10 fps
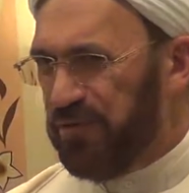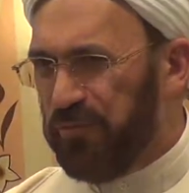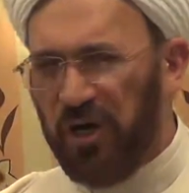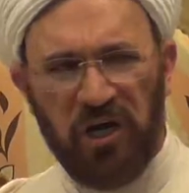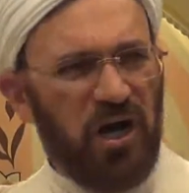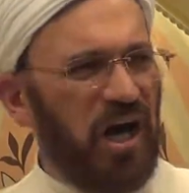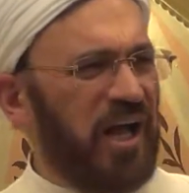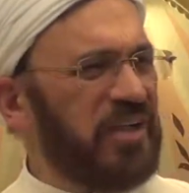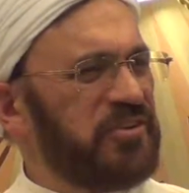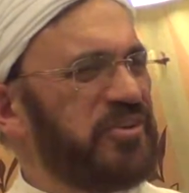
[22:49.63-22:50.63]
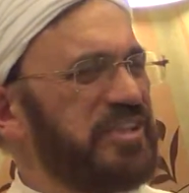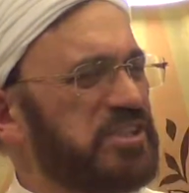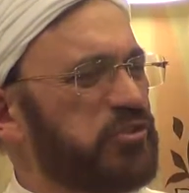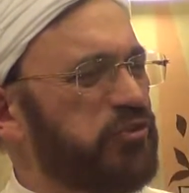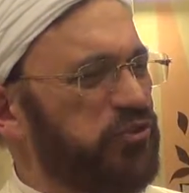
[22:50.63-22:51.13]
by all
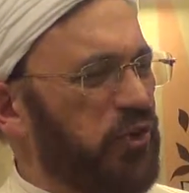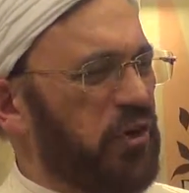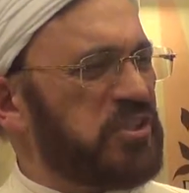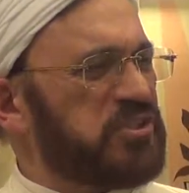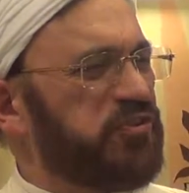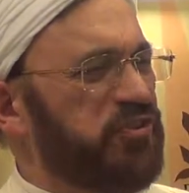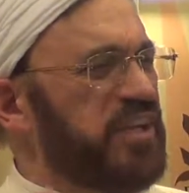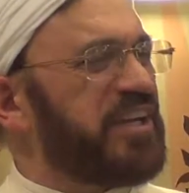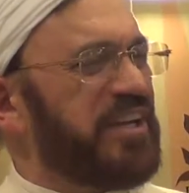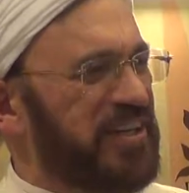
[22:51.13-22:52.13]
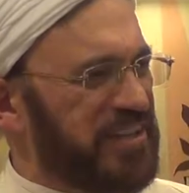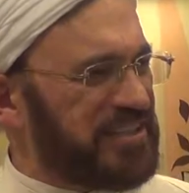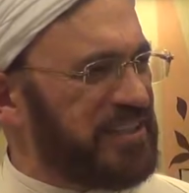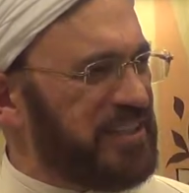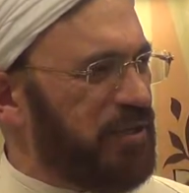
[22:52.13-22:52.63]
these false figures
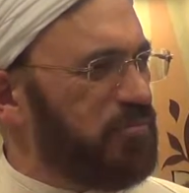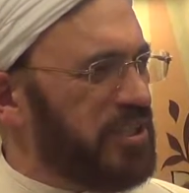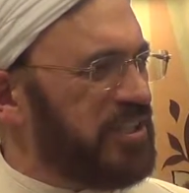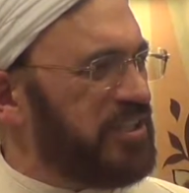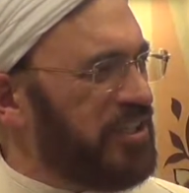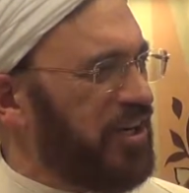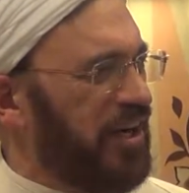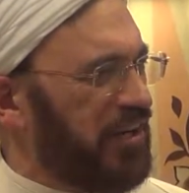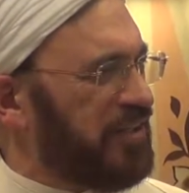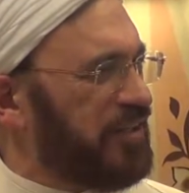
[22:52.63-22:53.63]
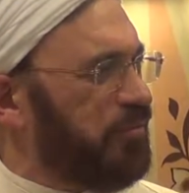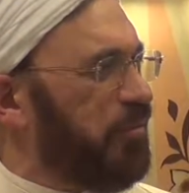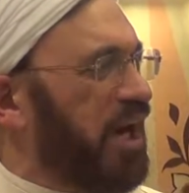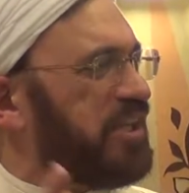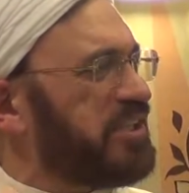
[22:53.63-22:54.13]
in the media, in the
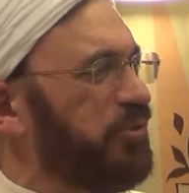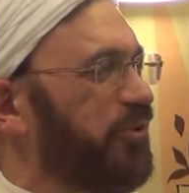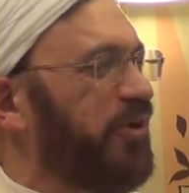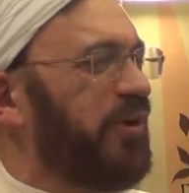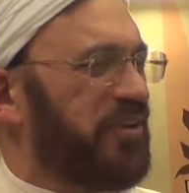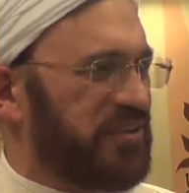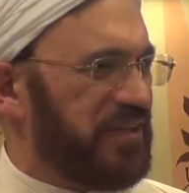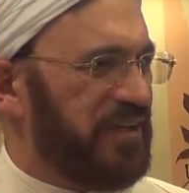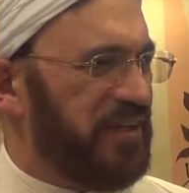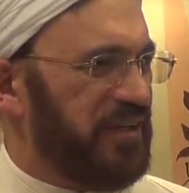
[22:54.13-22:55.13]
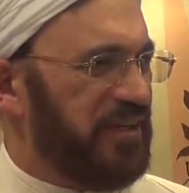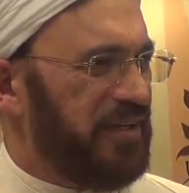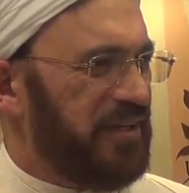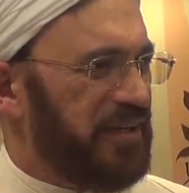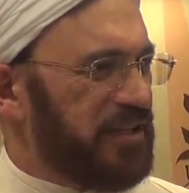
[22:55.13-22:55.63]
mighty world,
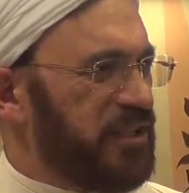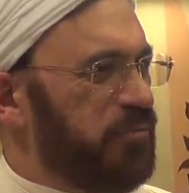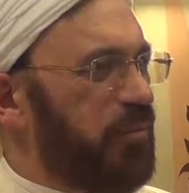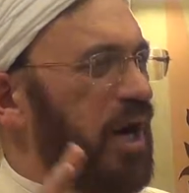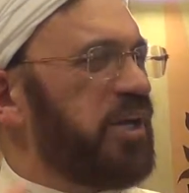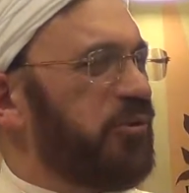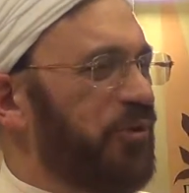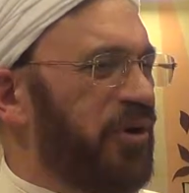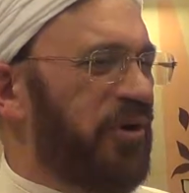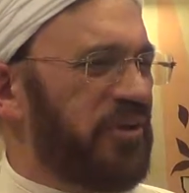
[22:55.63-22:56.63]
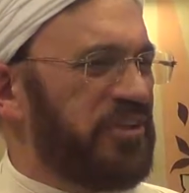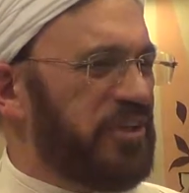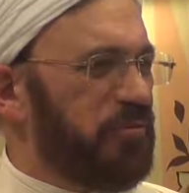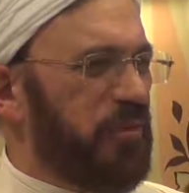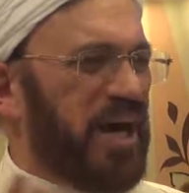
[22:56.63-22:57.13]
in the money world, in
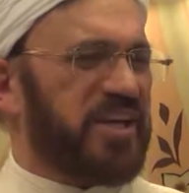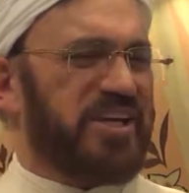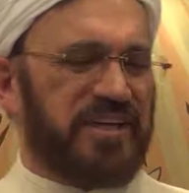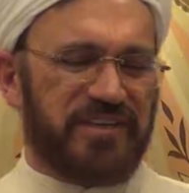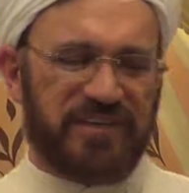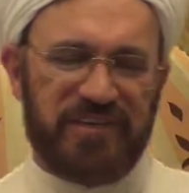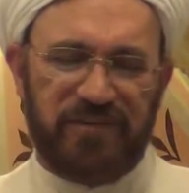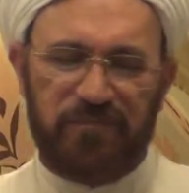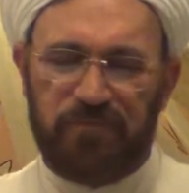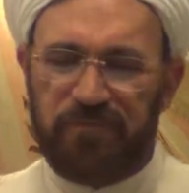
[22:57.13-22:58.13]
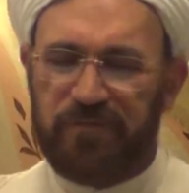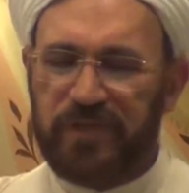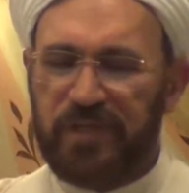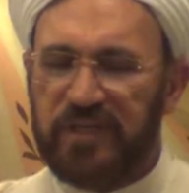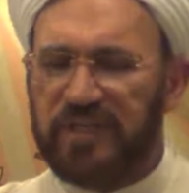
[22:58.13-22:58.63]
the market,
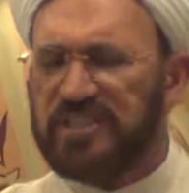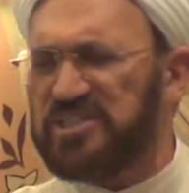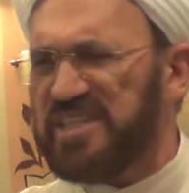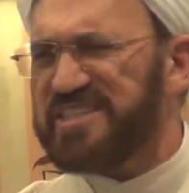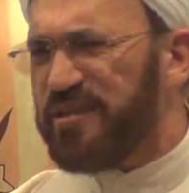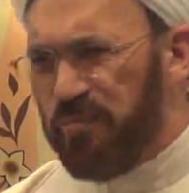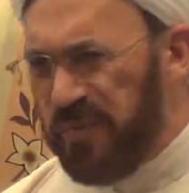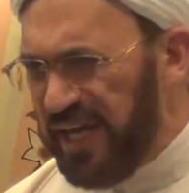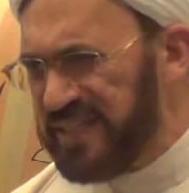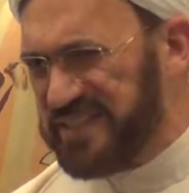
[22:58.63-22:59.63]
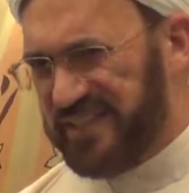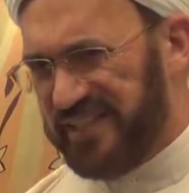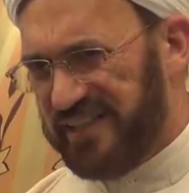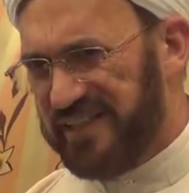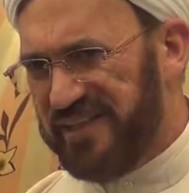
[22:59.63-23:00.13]
is just
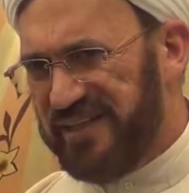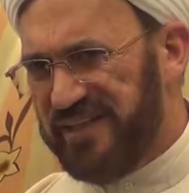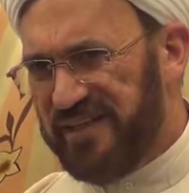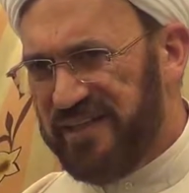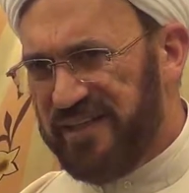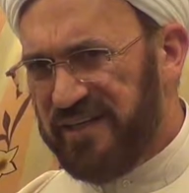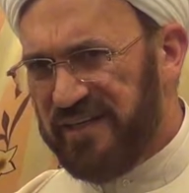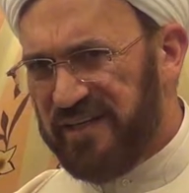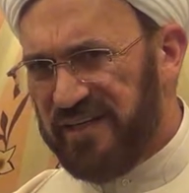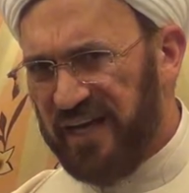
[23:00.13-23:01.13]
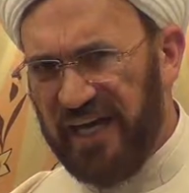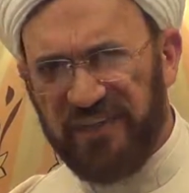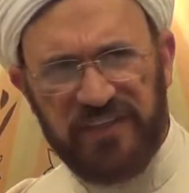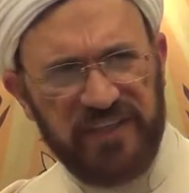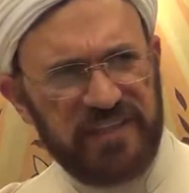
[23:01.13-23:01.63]
amazing.
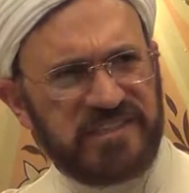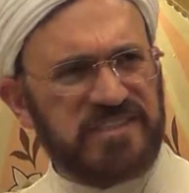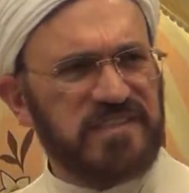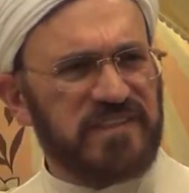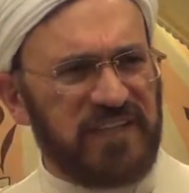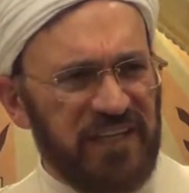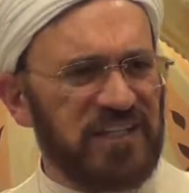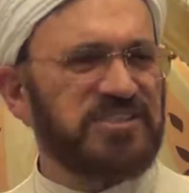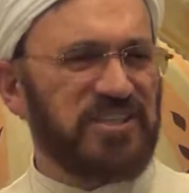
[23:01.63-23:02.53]
And this tells